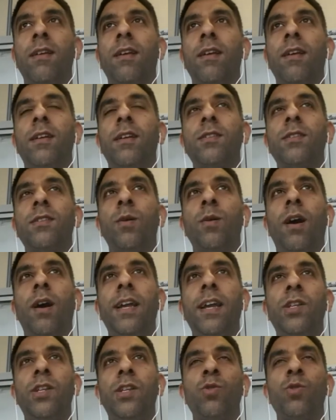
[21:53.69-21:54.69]
So I
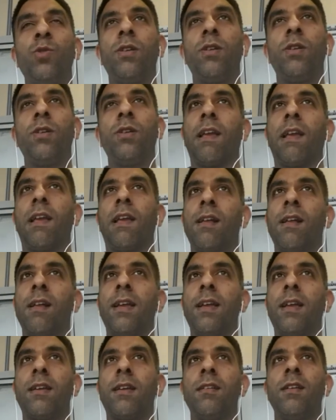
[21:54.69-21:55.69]
enjoy things like,